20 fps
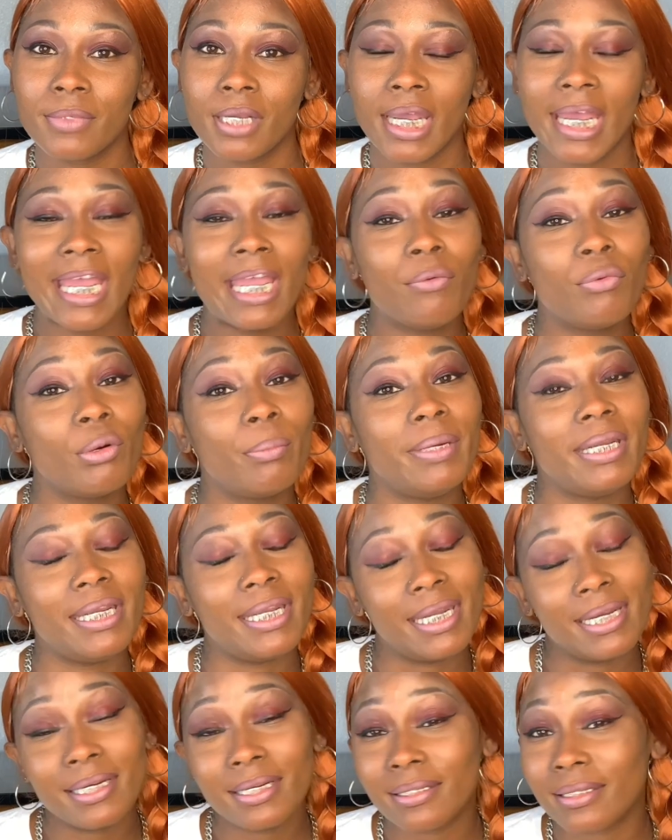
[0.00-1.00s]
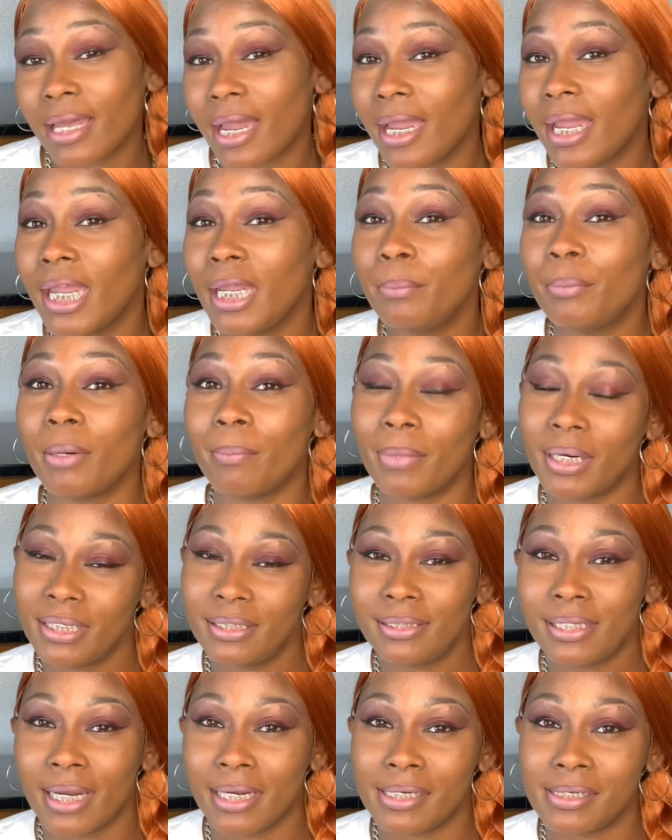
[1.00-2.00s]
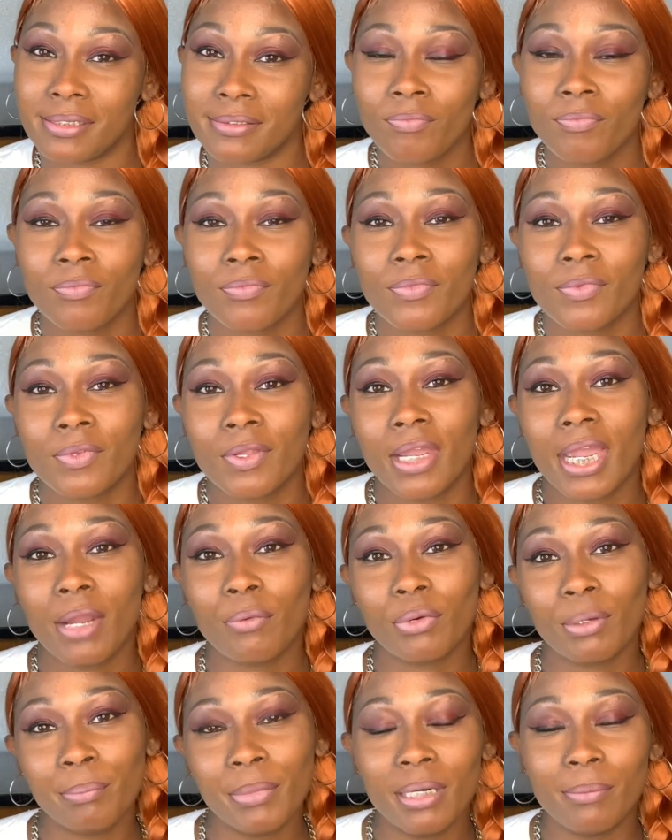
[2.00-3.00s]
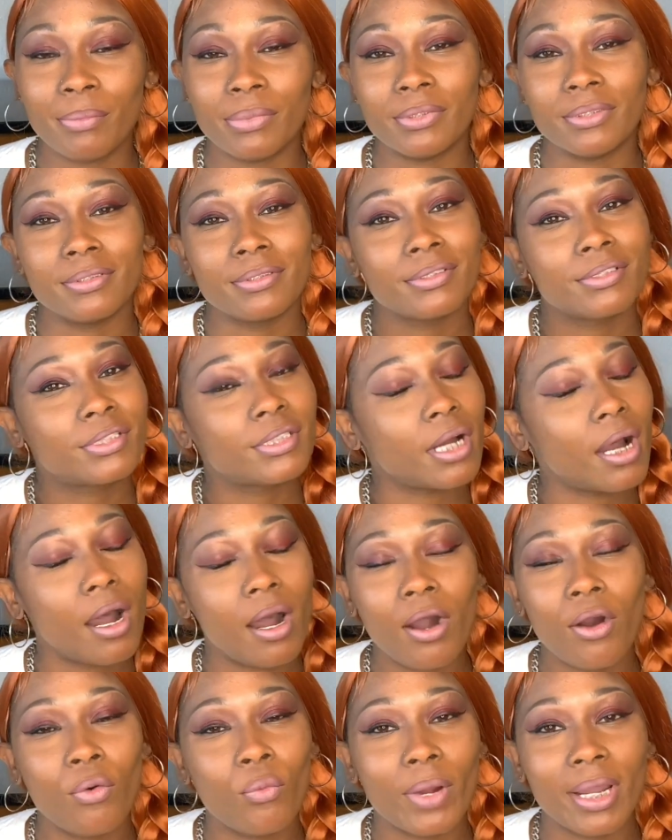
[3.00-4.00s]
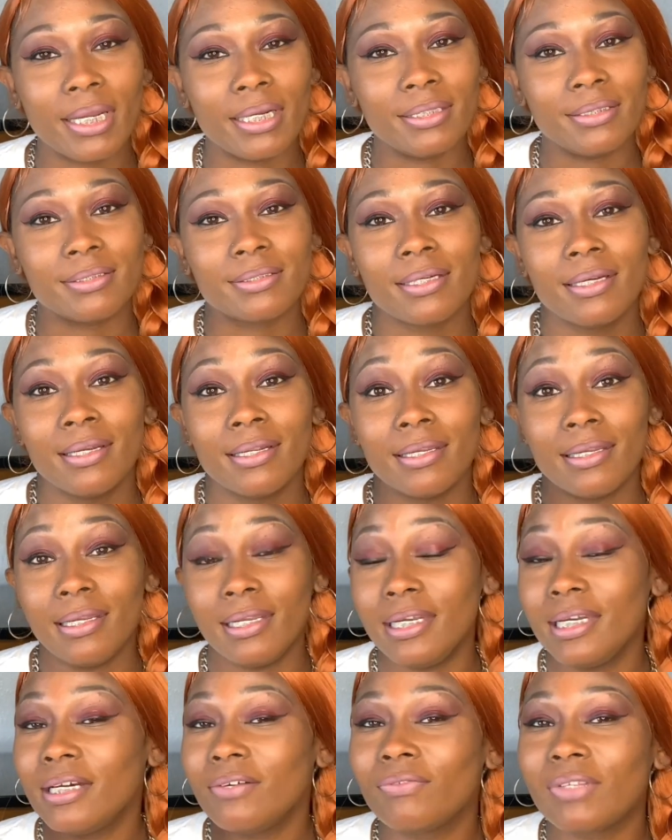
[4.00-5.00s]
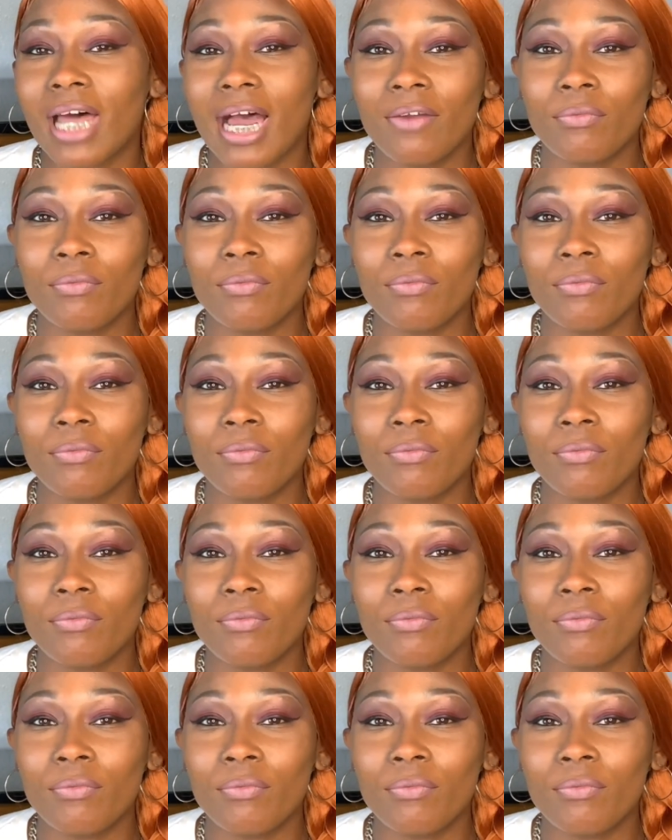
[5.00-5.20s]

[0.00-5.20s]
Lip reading: It will be anything but mundane. And remember to always live life